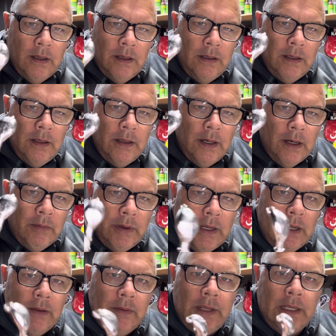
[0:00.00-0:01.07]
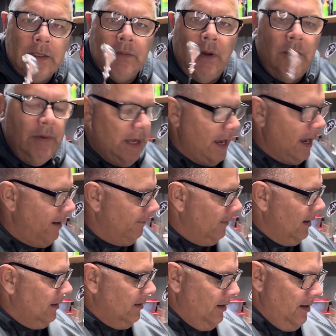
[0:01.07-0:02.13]
Yeah, there we go. That's what we have
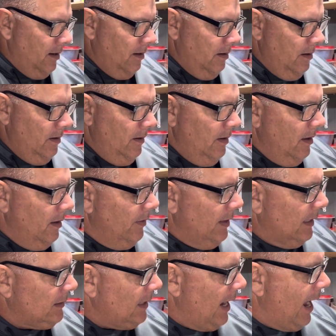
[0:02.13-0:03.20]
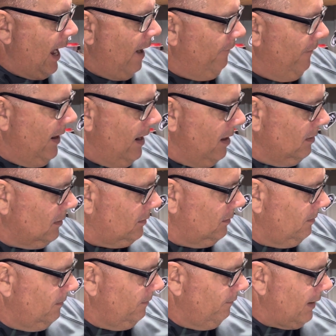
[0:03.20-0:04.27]
right there. That's a 1/2 ounce
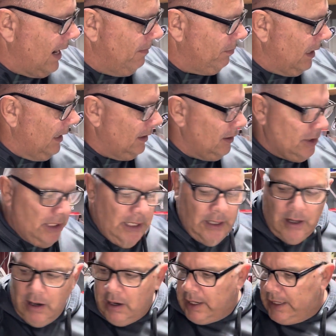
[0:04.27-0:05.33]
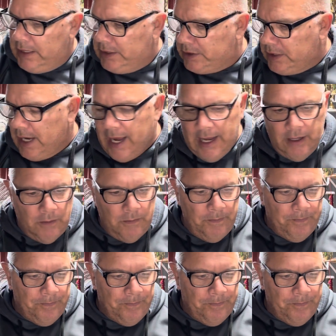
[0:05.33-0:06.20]
vibrating jig, Arky style.